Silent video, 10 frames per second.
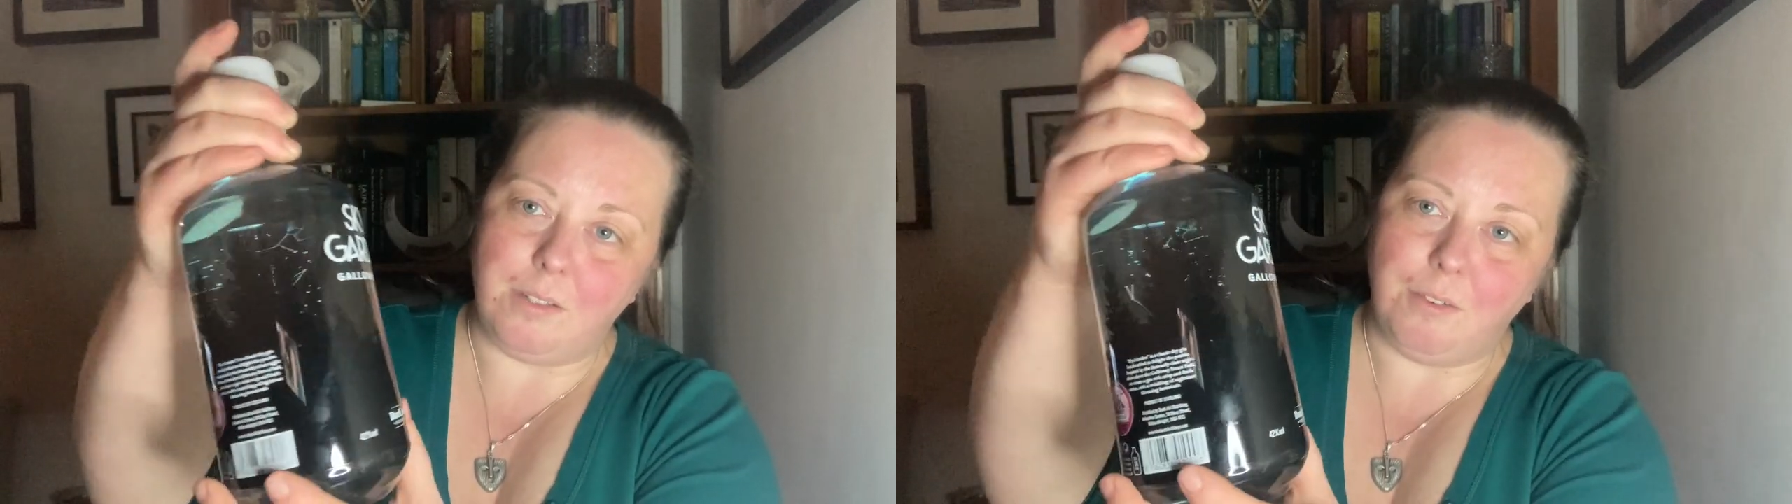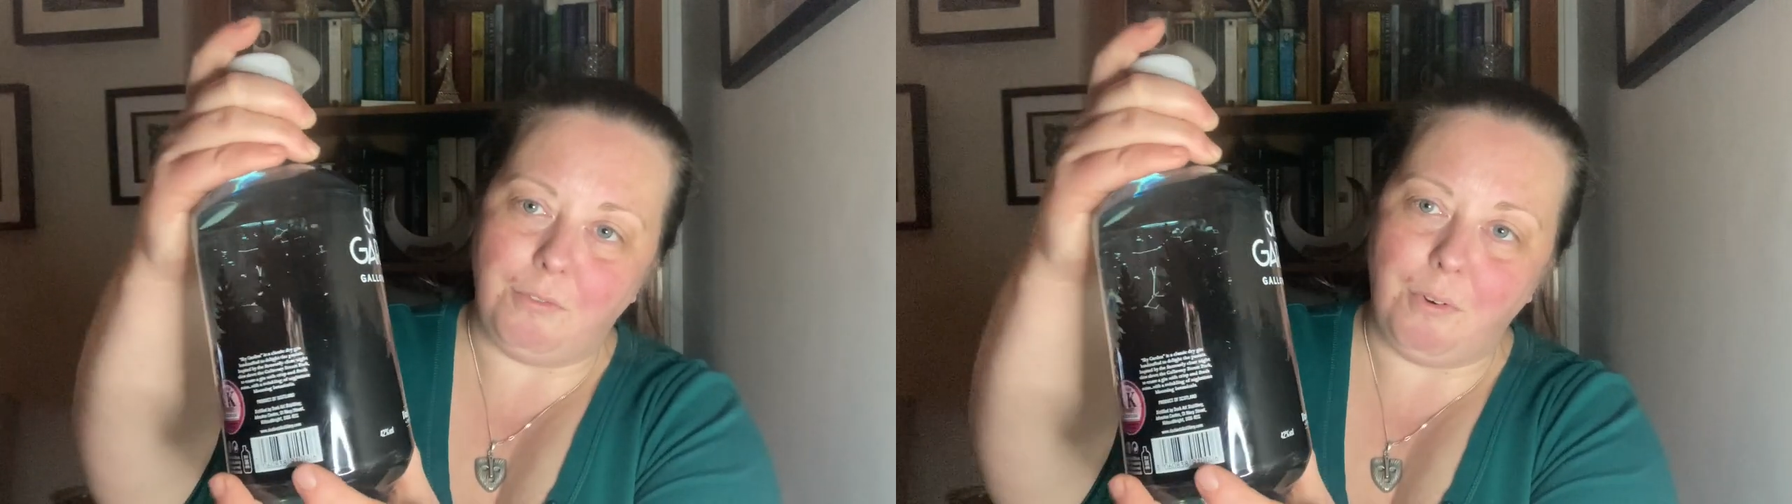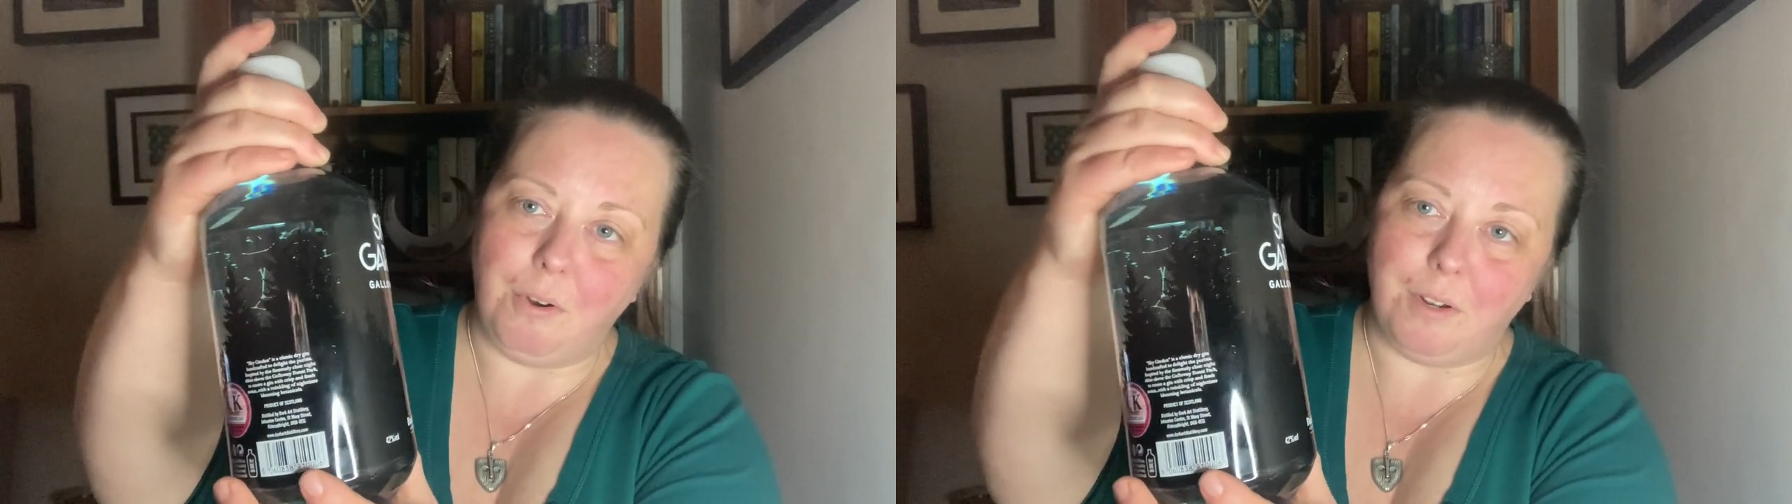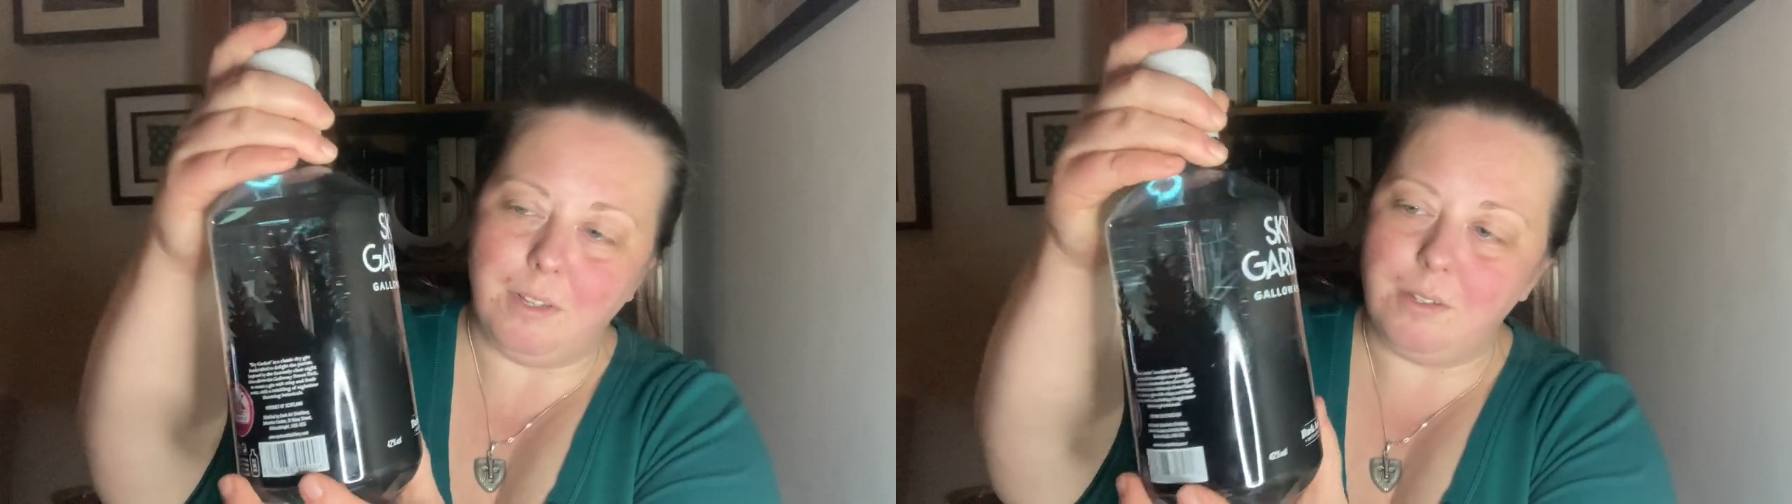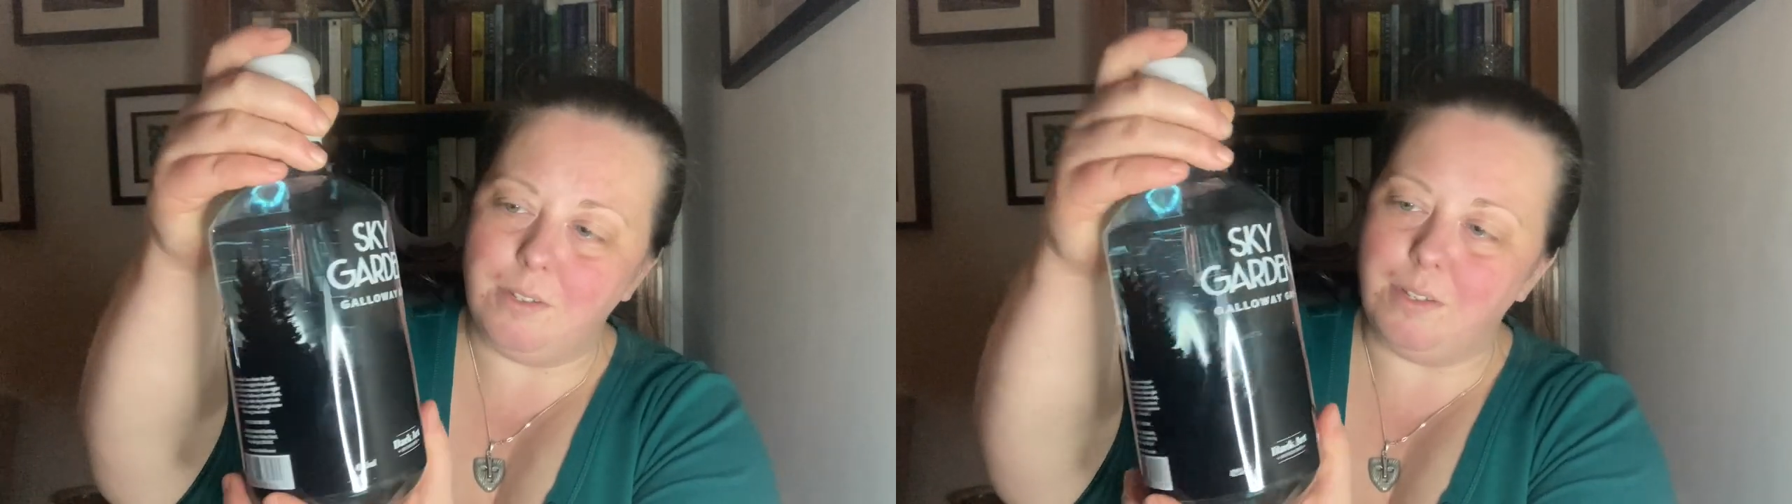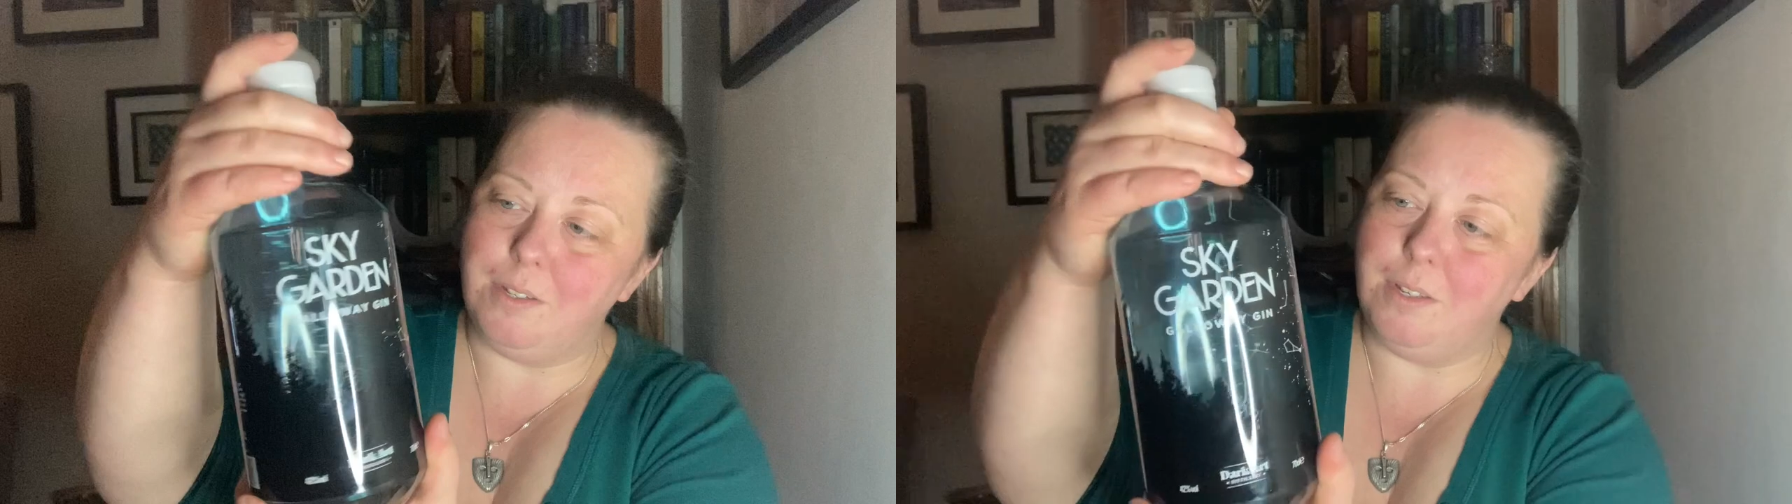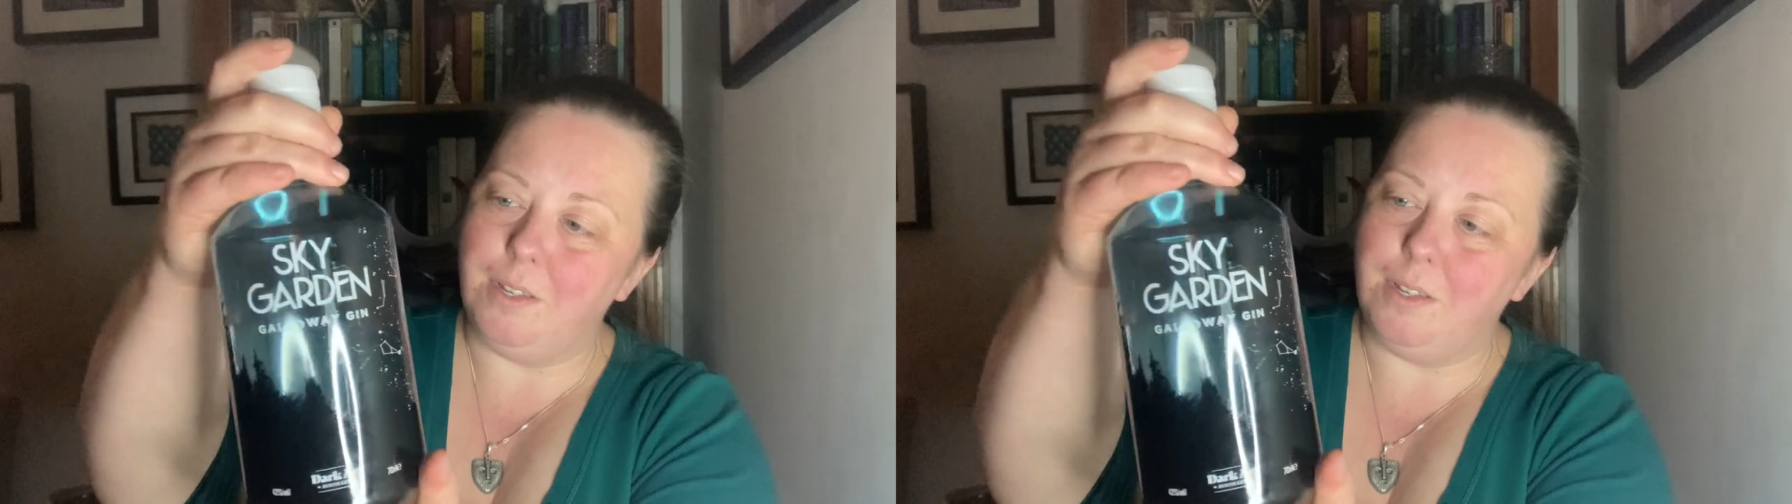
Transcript: a forest